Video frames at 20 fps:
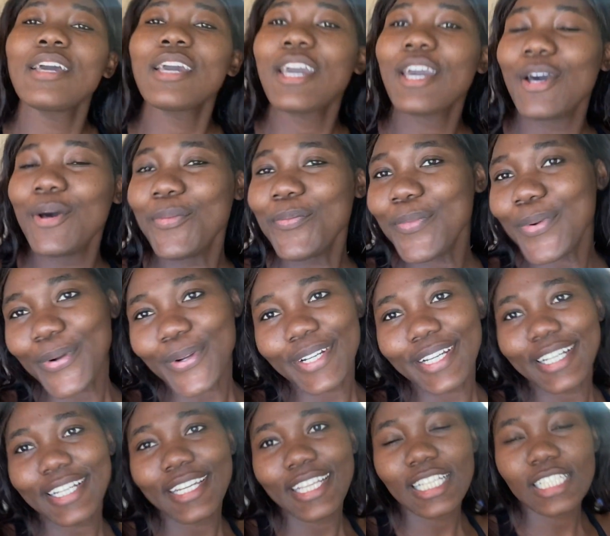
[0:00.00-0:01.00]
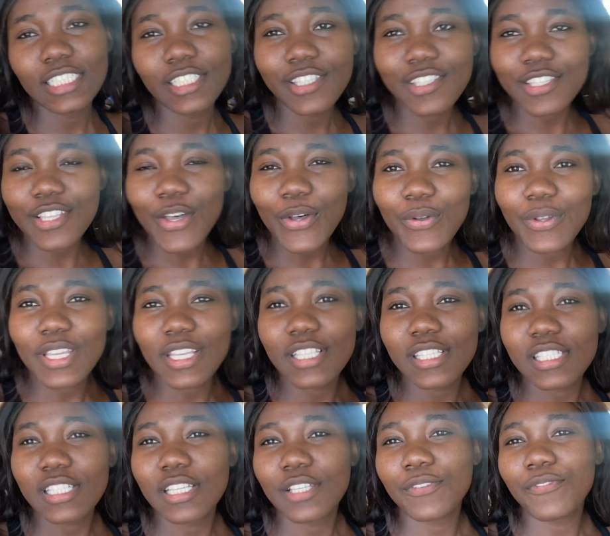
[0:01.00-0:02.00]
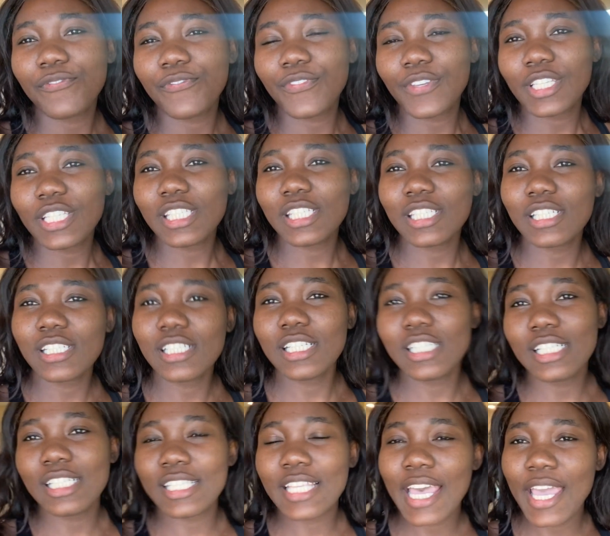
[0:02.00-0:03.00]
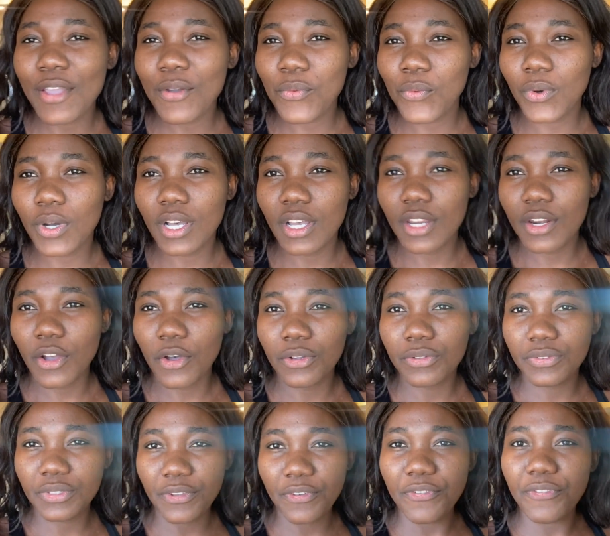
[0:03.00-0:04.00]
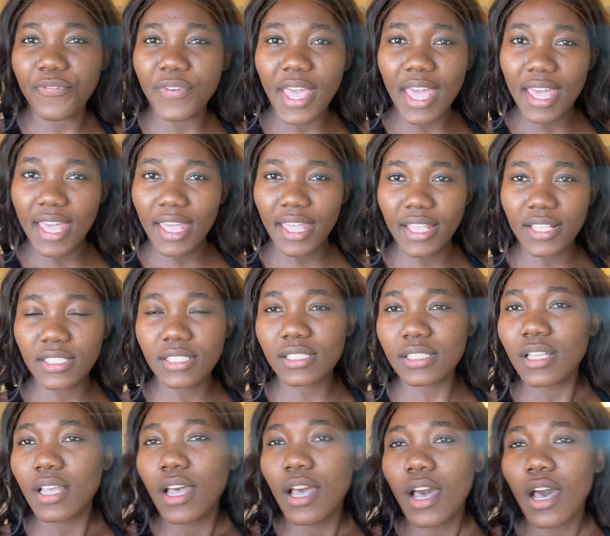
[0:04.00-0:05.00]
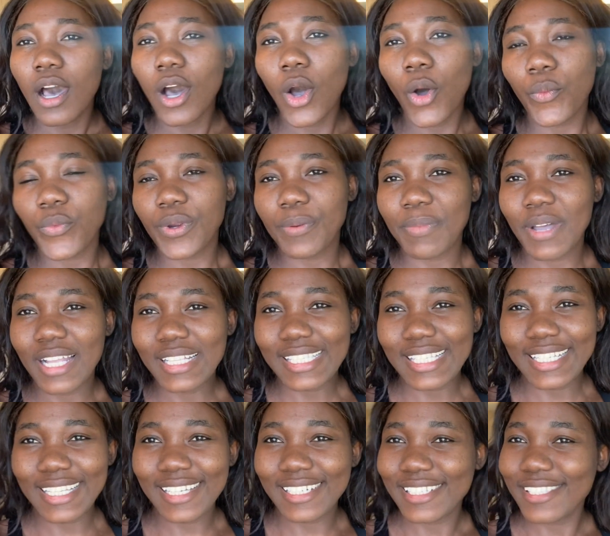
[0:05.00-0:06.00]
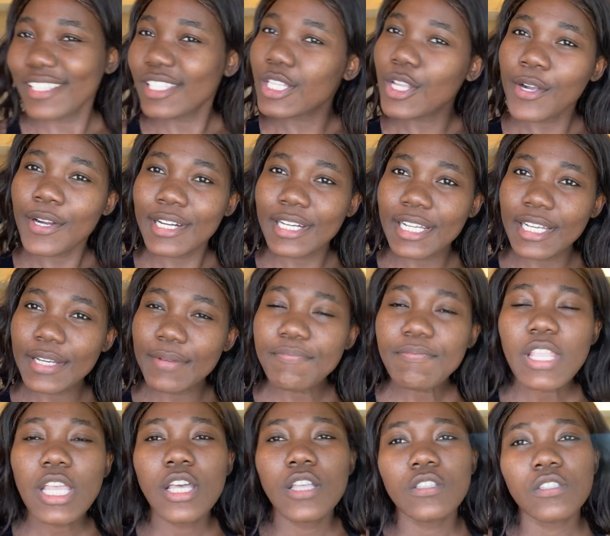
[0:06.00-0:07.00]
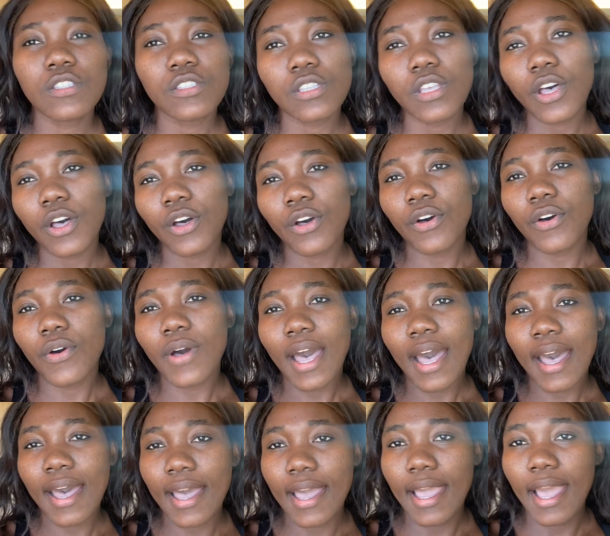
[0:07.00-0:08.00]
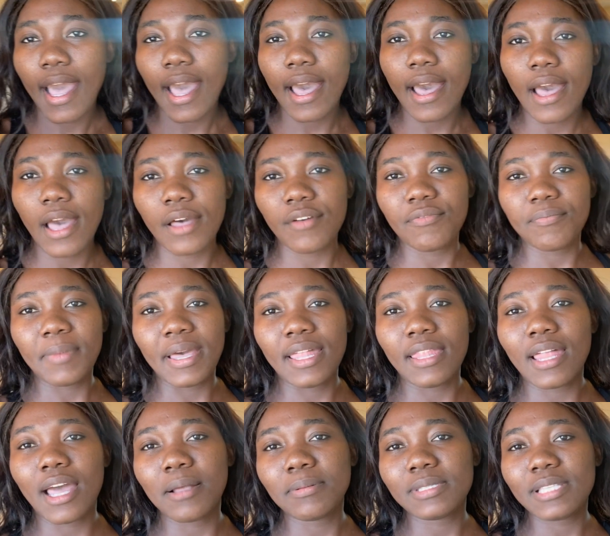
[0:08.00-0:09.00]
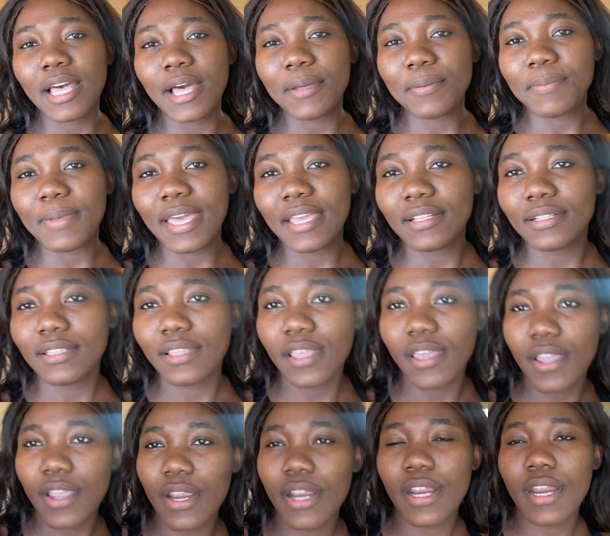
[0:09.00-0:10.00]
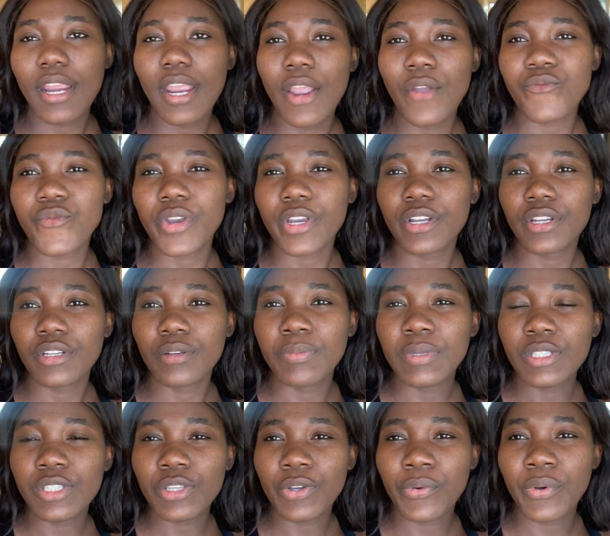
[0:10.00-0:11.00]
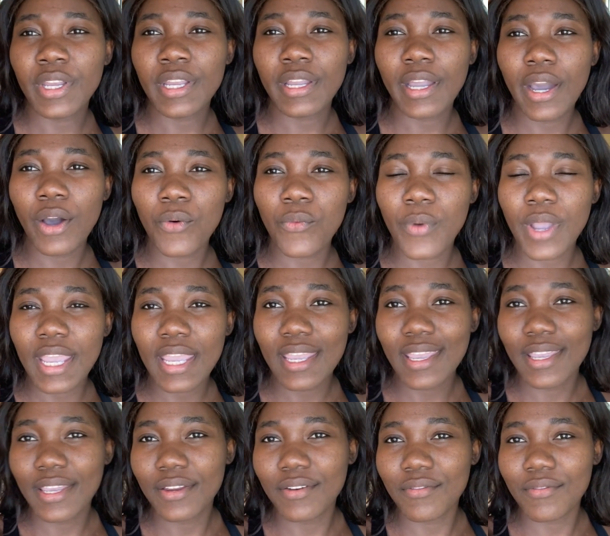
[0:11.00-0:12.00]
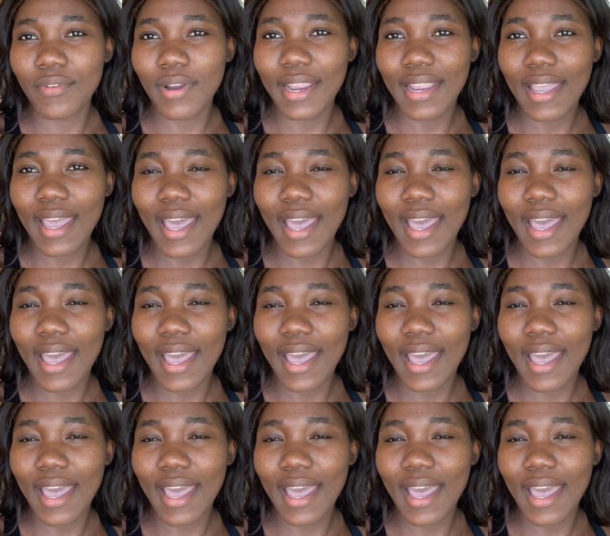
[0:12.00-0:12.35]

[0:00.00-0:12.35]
Good morning. So it's officially day 1 of the fast. We're about to get it started. So I have my laptop back there, and we're going to be doing a weigh-in right